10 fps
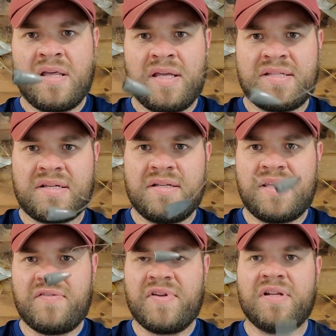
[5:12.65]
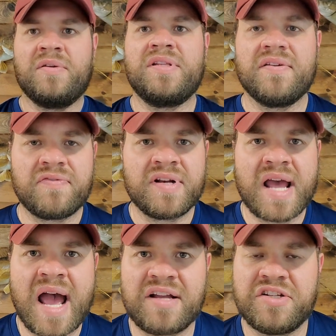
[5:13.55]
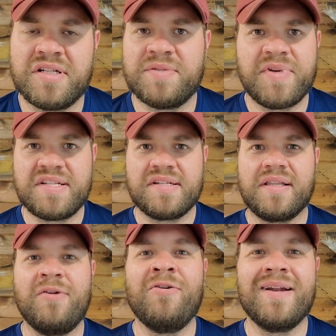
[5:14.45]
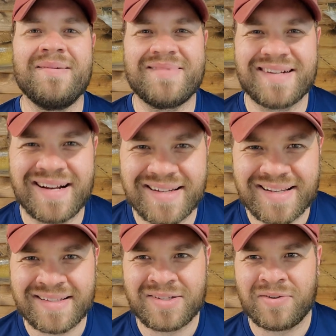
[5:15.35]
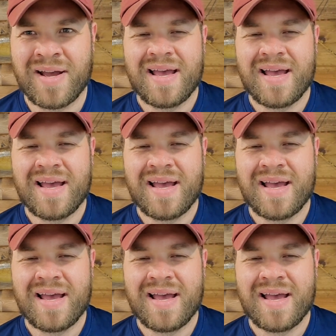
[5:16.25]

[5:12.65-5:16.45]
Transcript: It's gonna give it a different action is basically what I'm trying to get to.